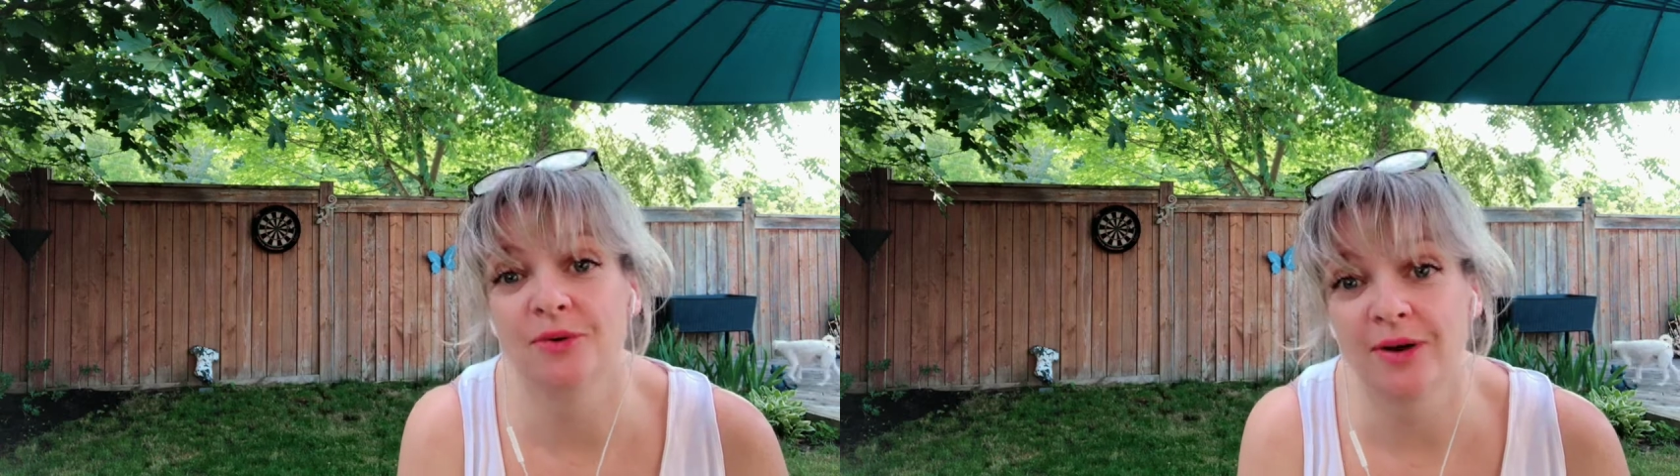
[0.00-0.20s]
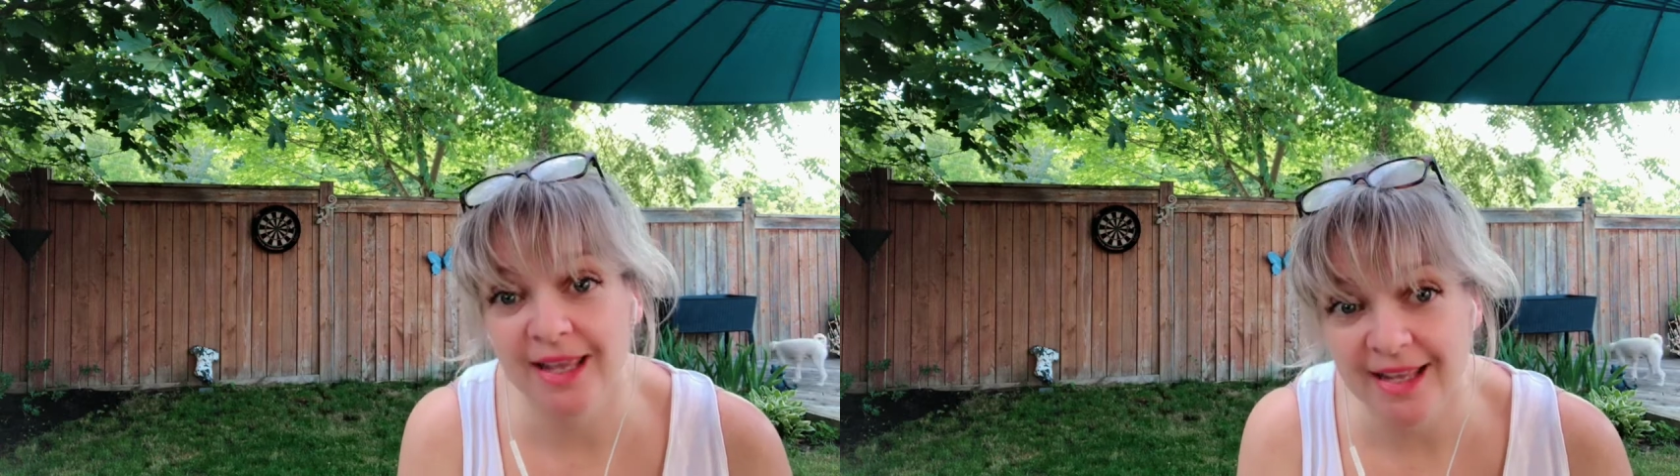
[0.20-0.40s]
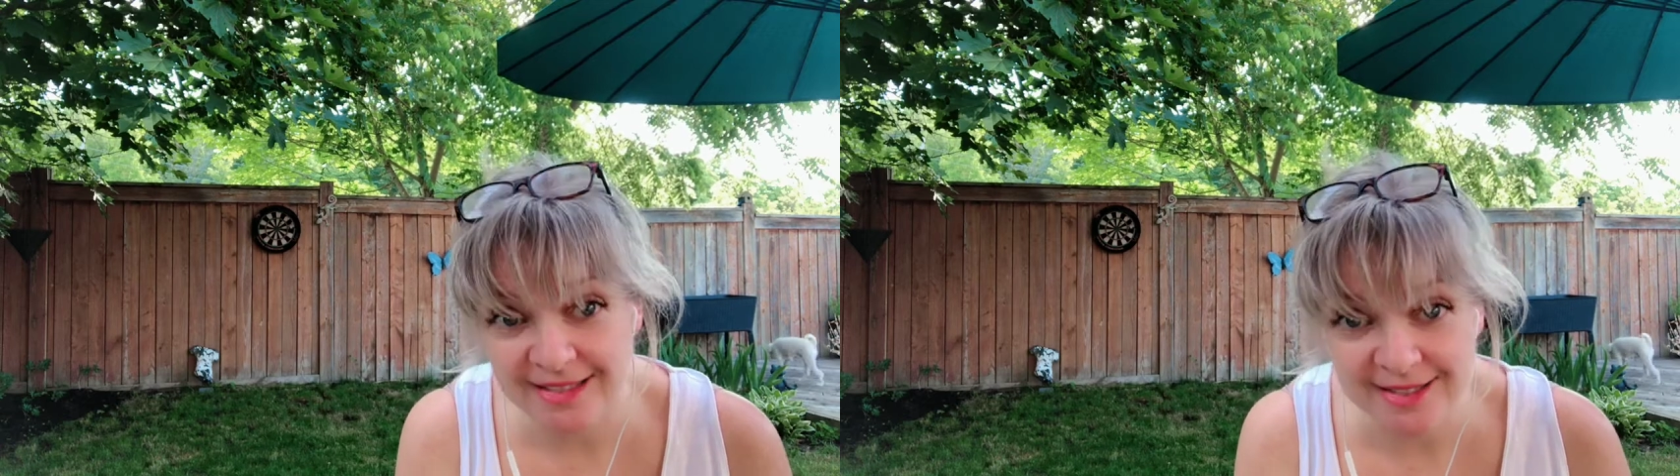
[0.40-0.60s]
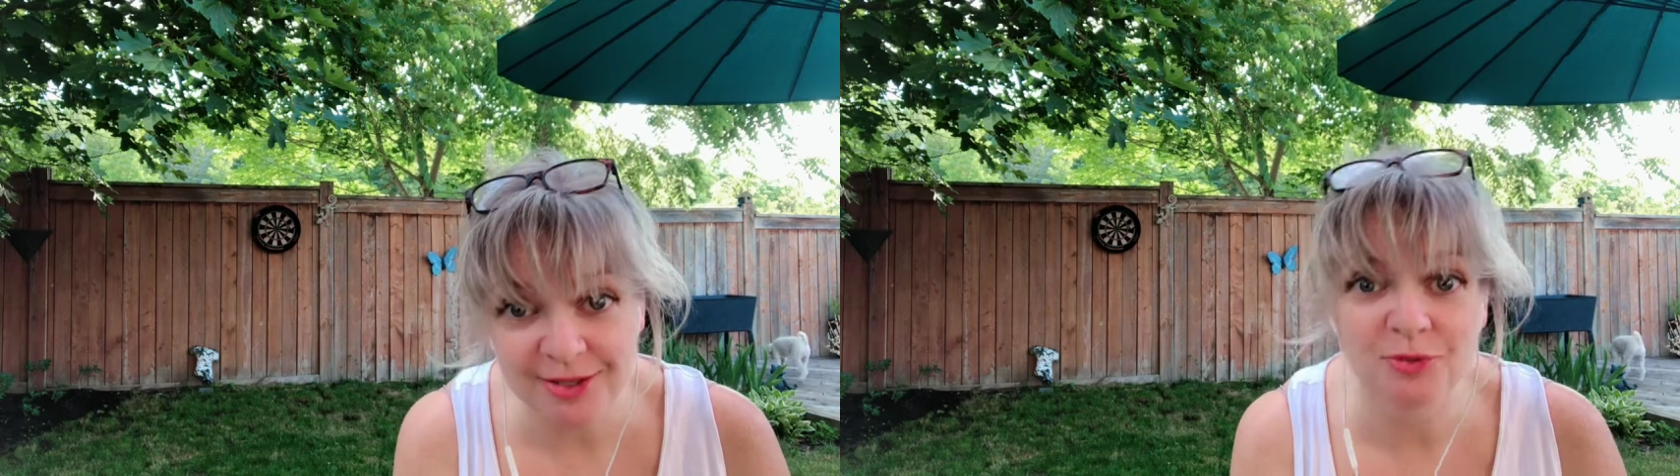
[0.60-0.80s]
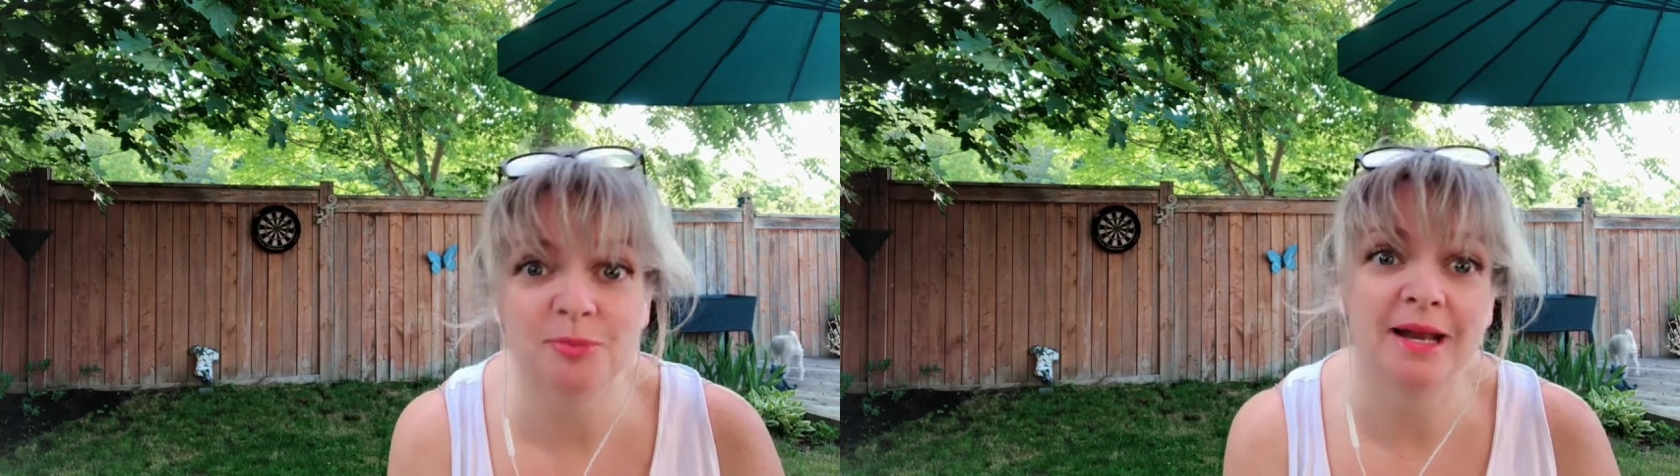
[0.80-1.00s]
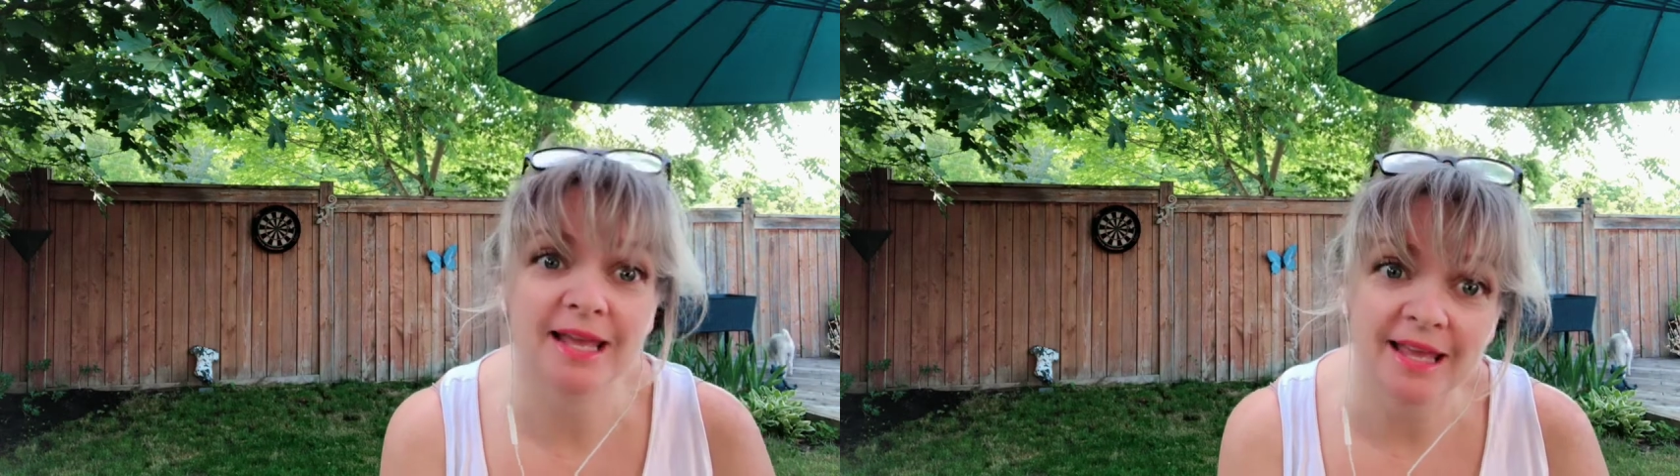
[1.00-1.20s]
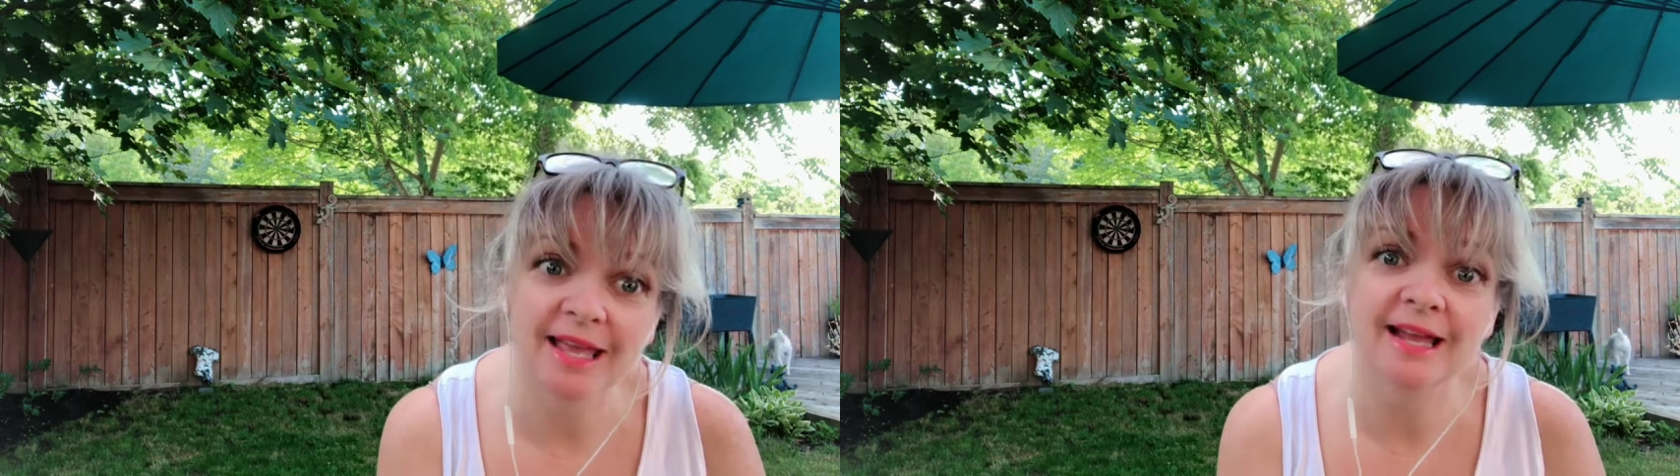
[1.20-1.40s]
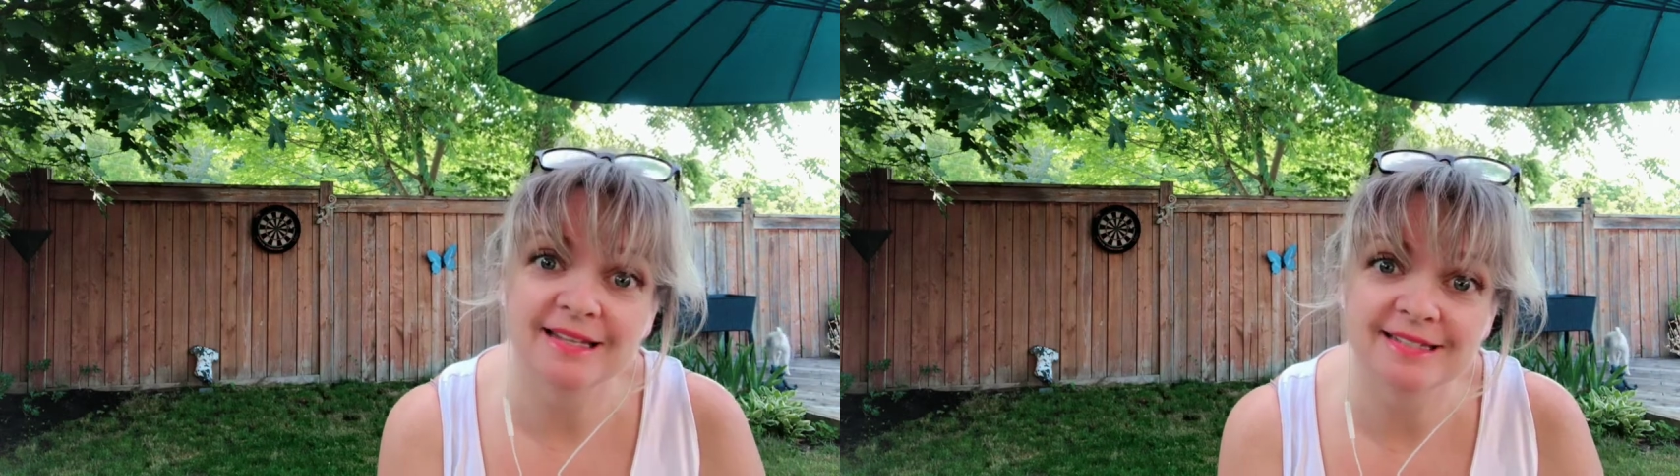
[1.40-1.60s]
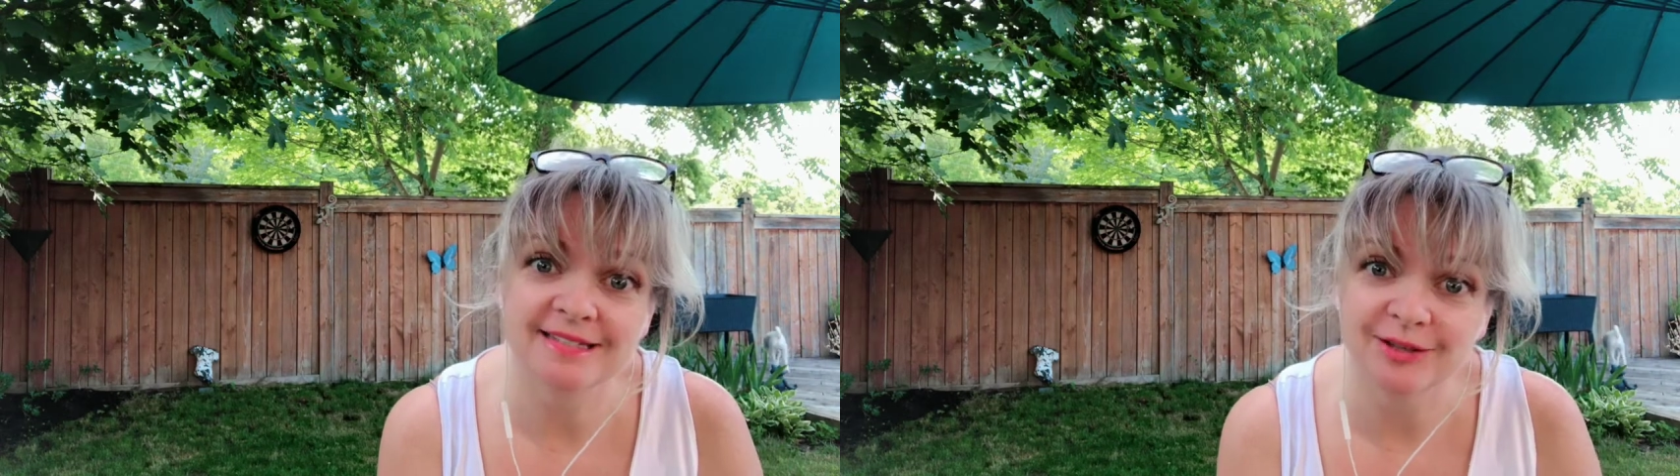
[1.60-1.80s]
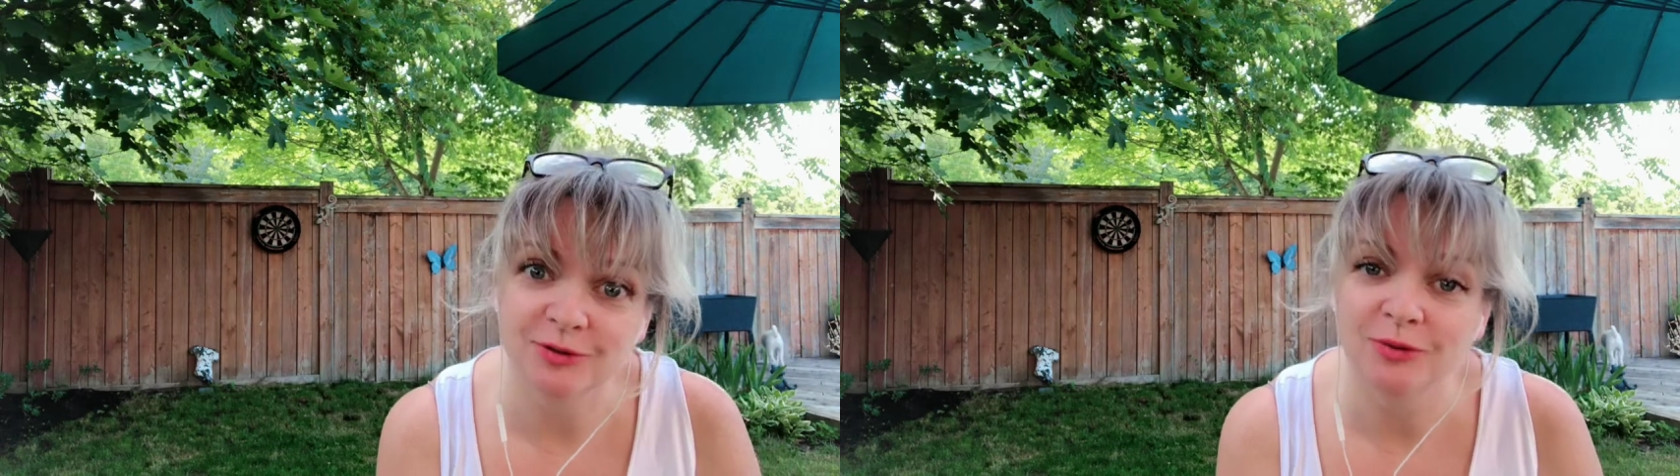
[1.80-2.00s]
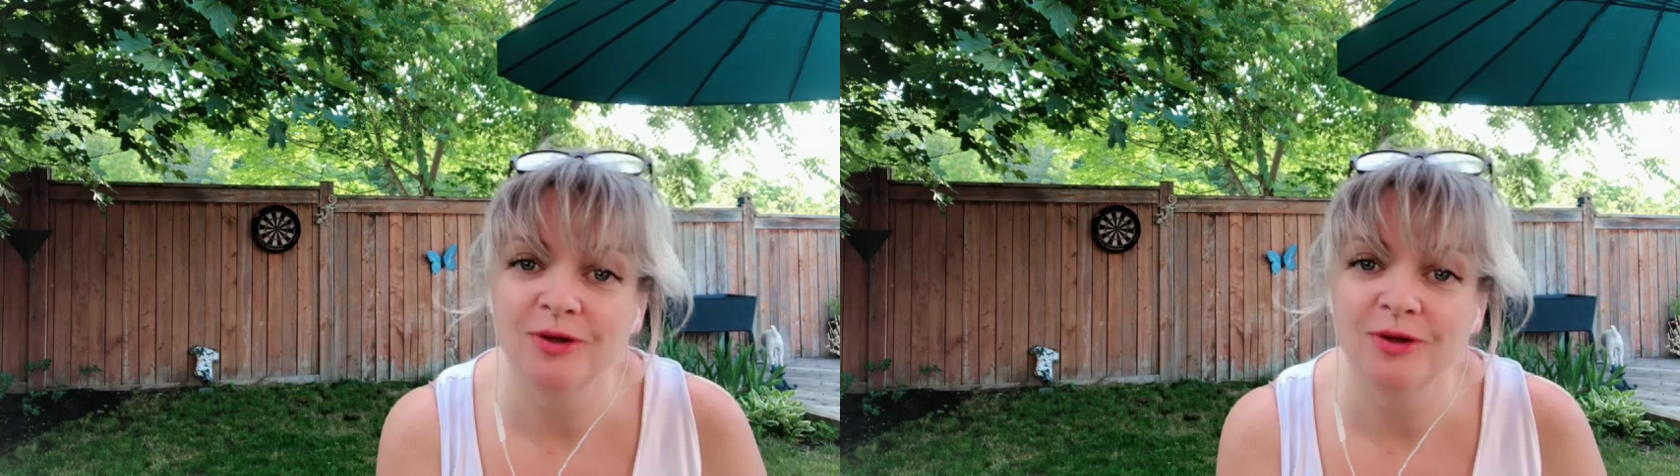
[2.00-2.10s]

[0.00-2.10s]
I can't see you, but I can kind of see you.